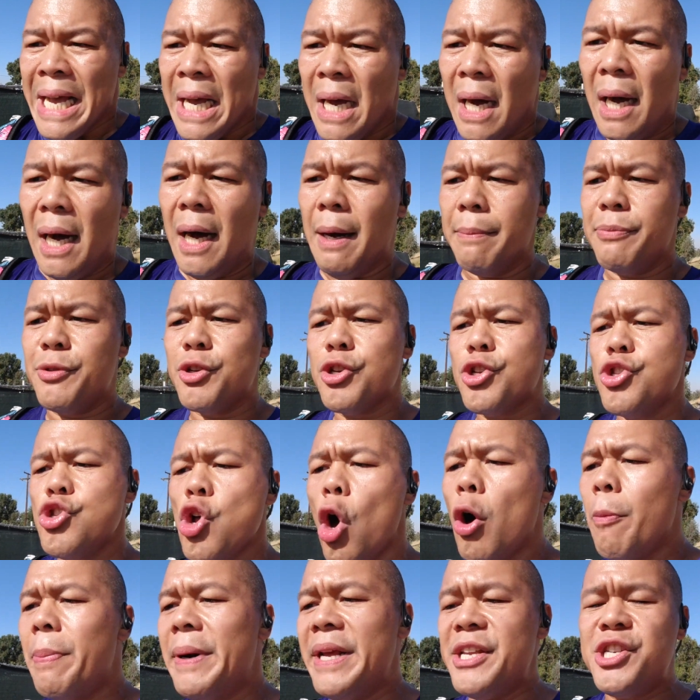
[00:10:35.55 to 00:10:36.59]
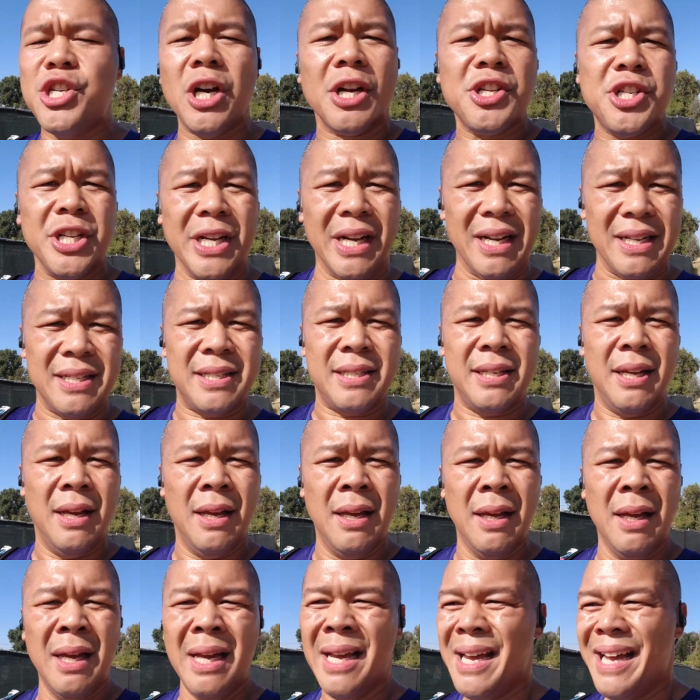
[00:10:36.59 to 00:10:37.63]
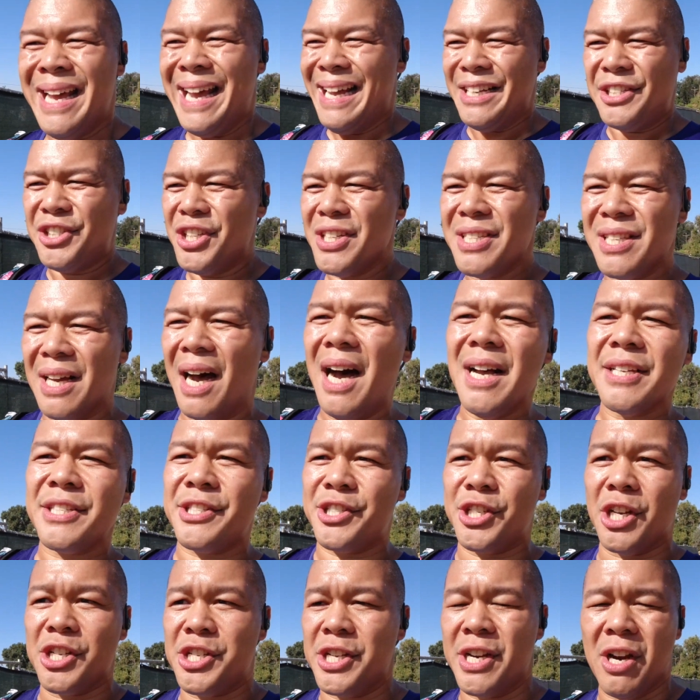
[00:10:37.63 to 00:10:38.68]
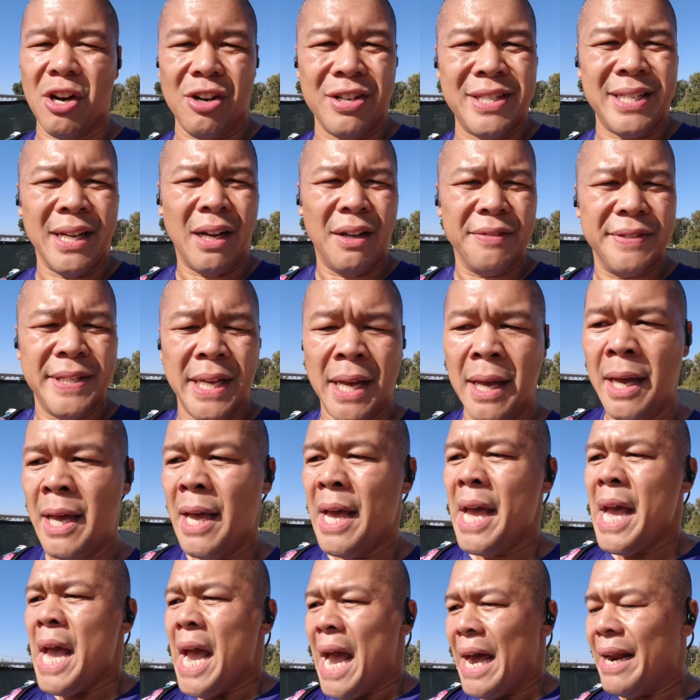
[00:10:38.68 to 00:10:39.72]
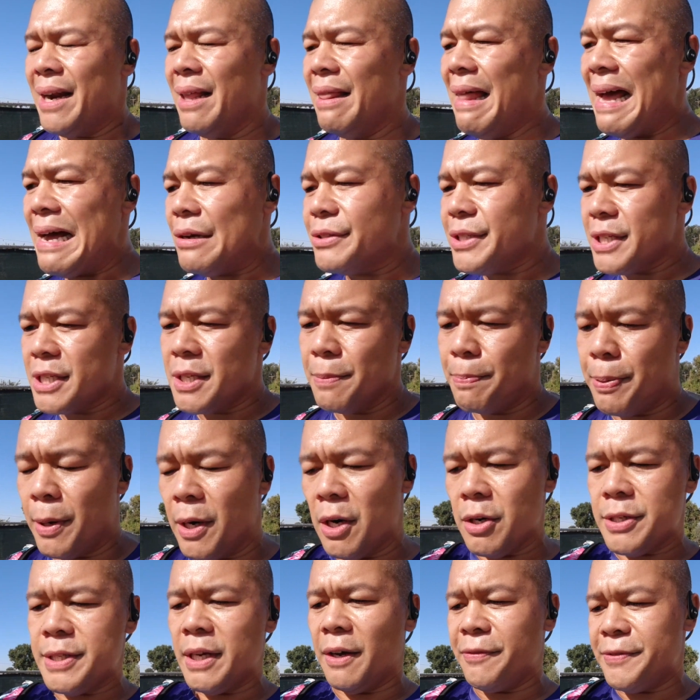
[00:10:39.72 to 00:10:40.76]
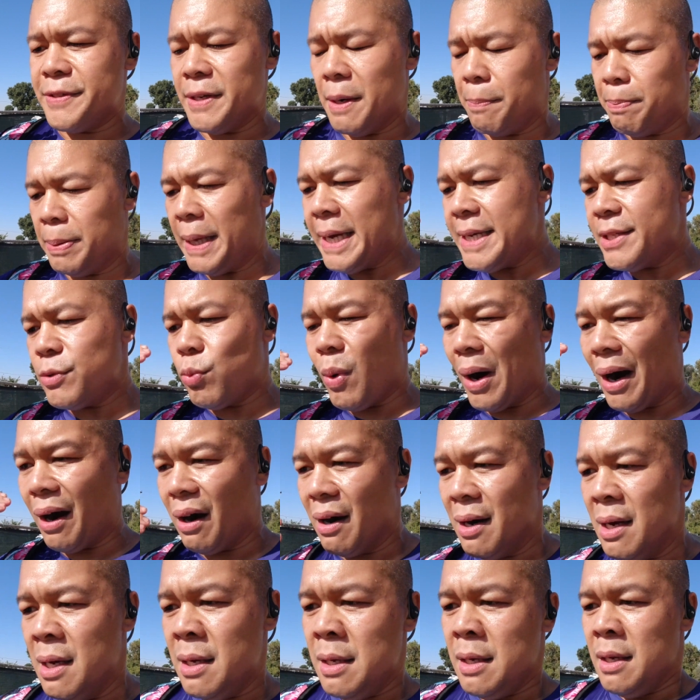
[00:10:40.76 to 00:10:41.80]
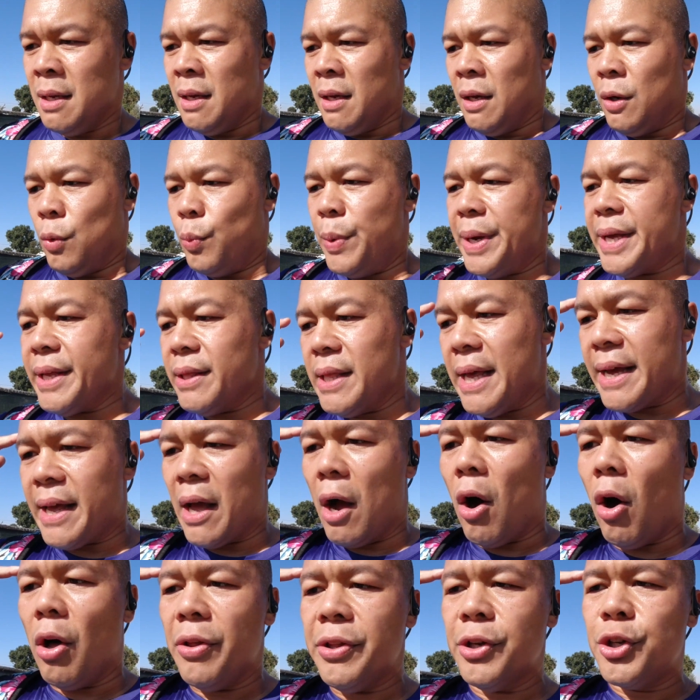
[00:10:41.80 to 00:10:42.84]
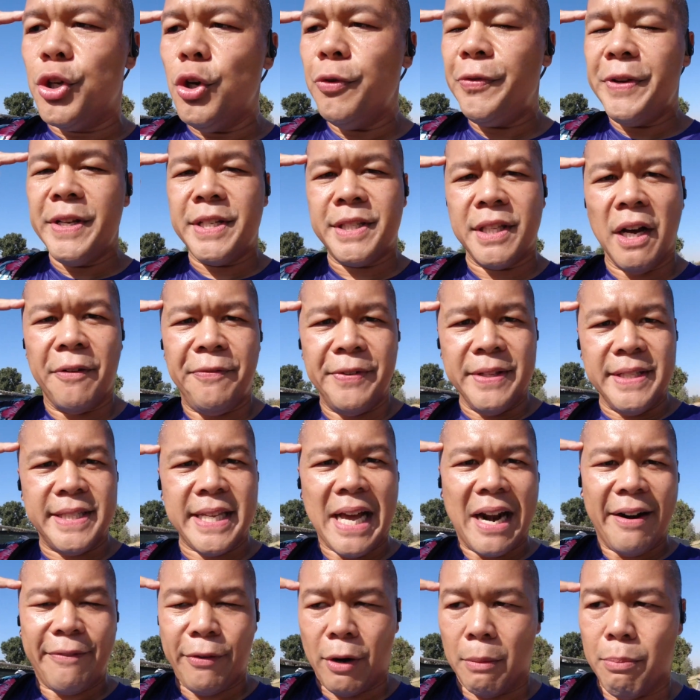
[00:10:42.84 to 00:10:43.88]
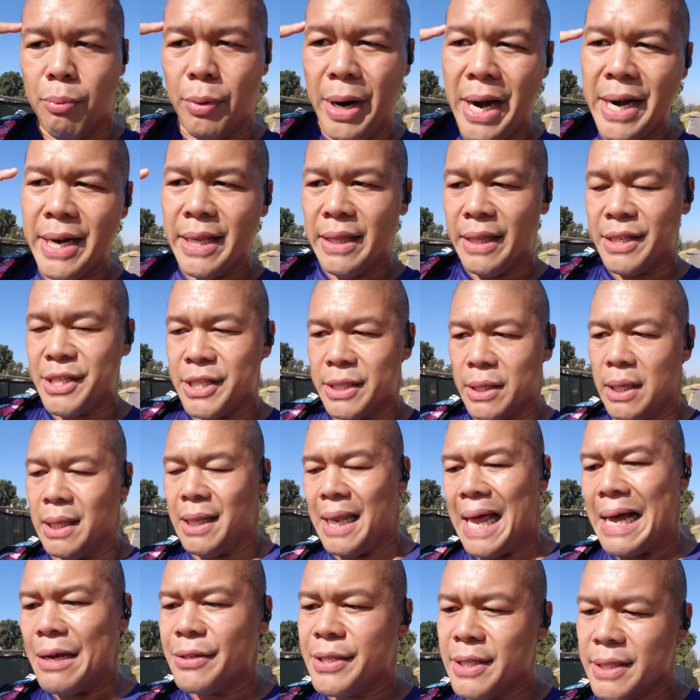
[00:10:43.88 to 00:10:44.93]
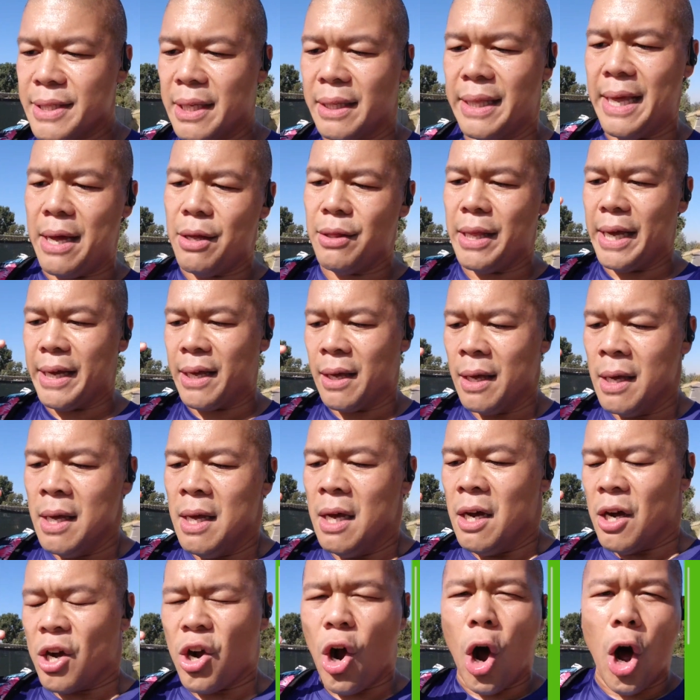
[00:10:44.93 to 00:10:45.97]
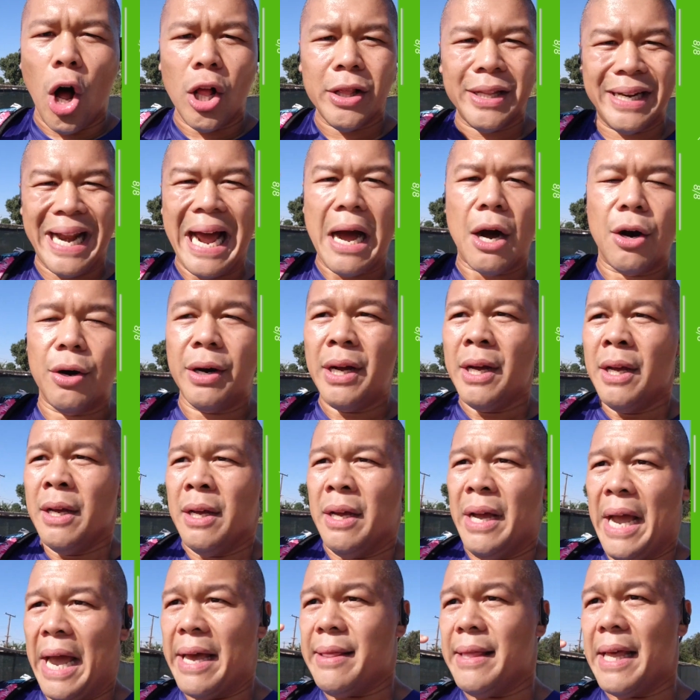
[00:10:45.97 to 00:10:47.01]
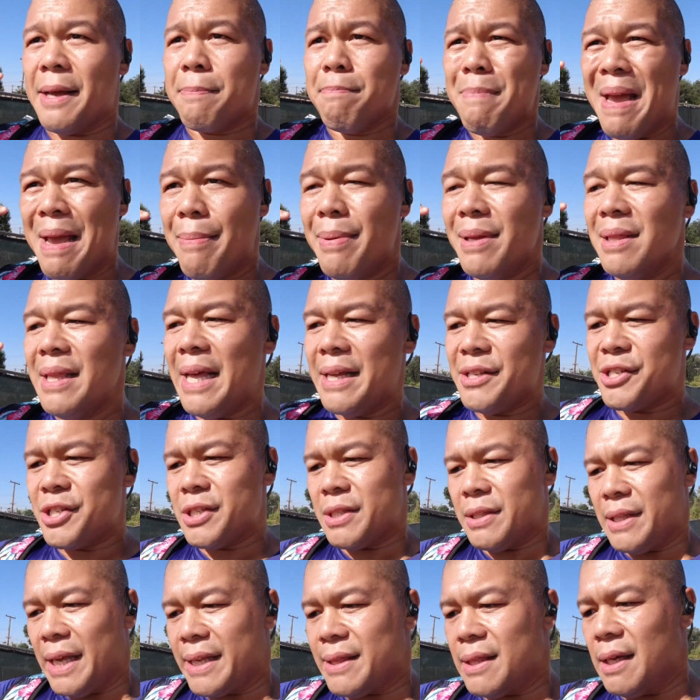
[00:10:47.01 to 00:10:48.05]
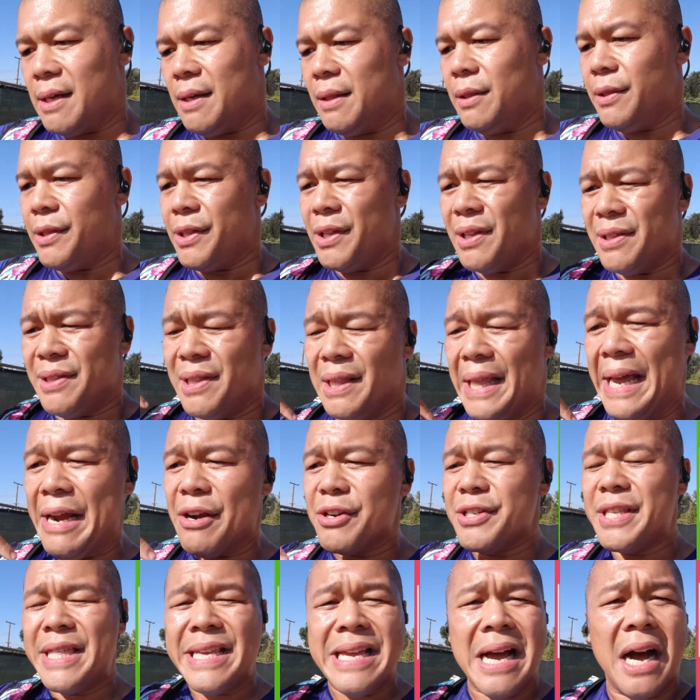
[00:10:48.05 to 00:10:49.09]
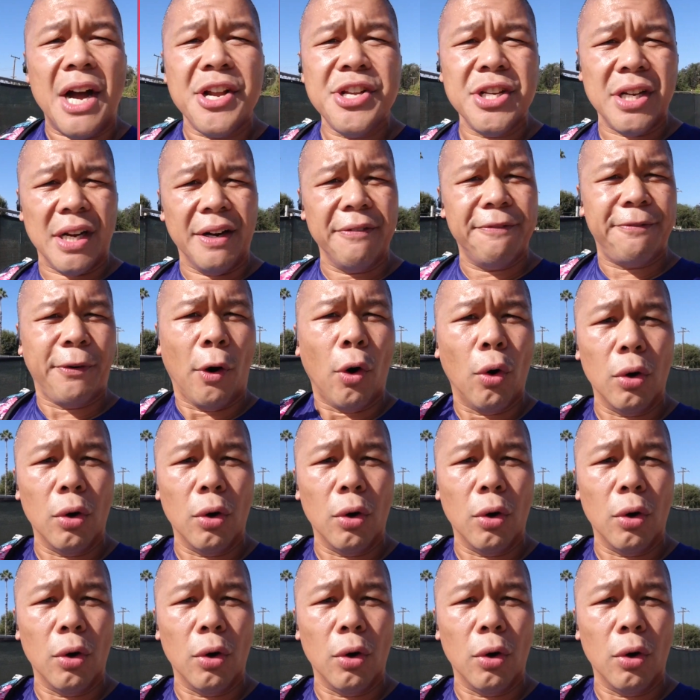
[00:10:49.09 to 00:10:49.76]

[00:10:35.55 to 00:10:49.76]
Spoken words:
there's nobody judging us. It's just us judging ourselves. And allows us to put ourselves in a place where we can, like, all the goofy stuff inside of our brain, it allows us to now like call it out and like maybe let just like the layers of the onion unfold.